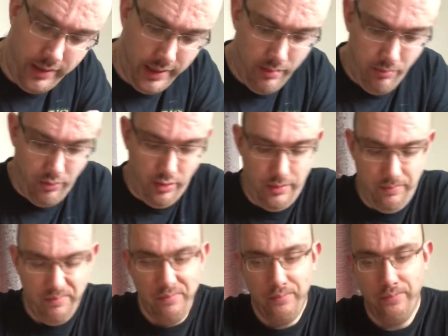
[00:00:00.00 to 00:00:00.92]
Game Boy.
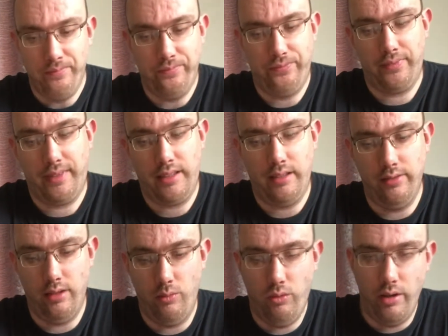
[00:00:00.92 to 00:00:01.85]
I've
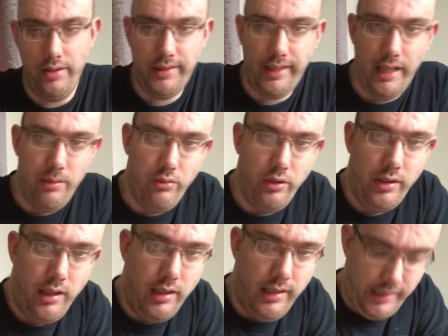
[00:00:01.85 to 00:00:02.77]
got one Game Boy
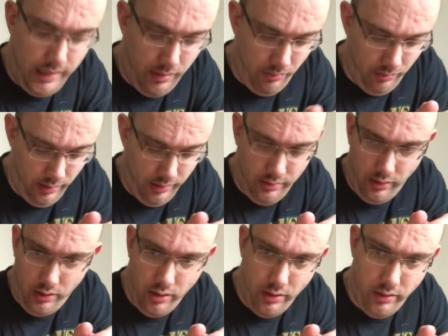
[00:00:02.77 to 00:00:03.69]
Color game to
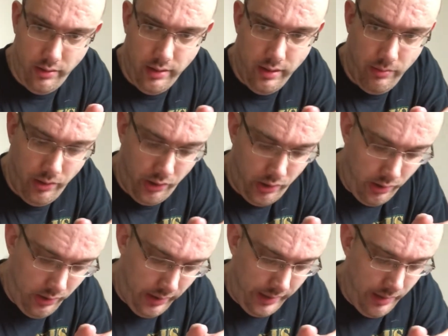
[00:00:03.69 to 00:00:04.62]
show you, and then we'll show
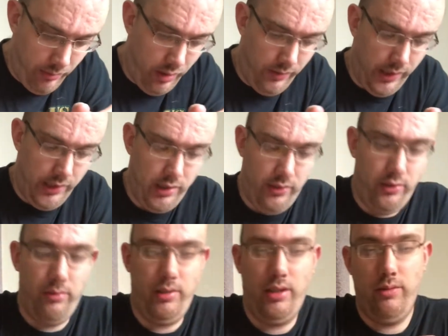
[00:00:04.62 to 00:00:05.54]
you the Game Boy Advance stuff.
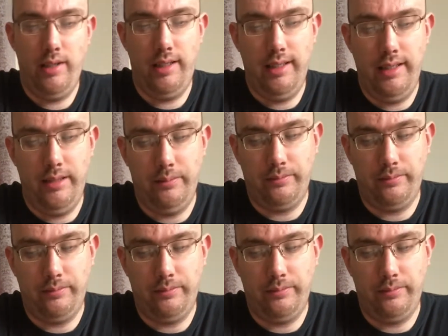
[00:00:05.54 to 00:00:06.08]
So we quickly